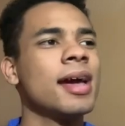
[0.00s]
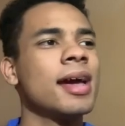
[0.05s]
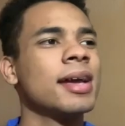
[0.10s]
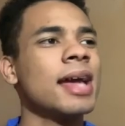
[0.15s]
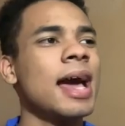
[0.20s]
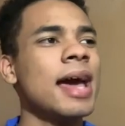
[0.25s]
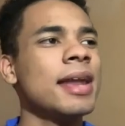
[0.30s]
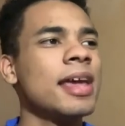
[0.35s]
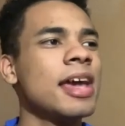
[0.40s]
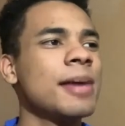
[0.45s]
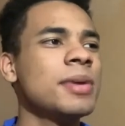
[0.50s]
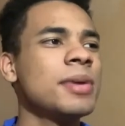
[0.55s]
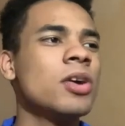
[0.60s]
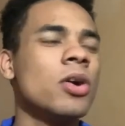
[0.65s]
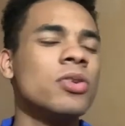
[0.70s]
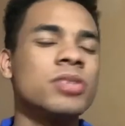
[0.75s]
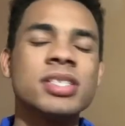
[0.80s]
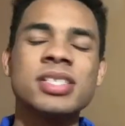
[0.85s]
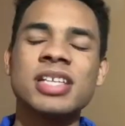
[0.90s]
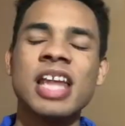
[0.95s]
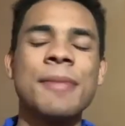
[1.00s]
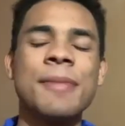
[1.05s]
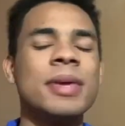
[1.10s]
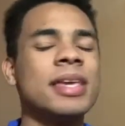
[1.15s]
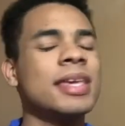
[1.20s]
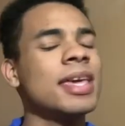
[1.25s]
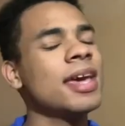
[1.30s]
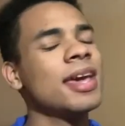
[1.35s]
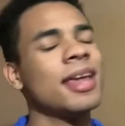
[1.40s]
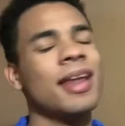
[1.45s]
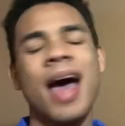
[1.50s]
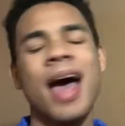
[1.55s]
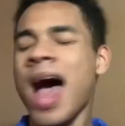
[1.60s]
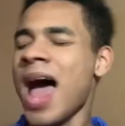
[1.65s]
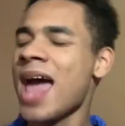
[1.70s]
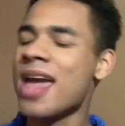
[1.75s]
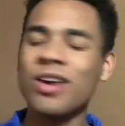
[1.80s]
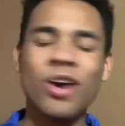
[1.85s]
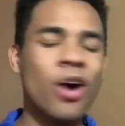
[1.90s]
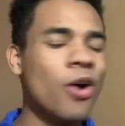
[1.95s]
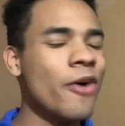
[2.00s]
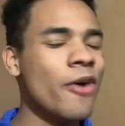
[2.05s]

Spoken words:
goddamn, he goes to slam me again. I ain't going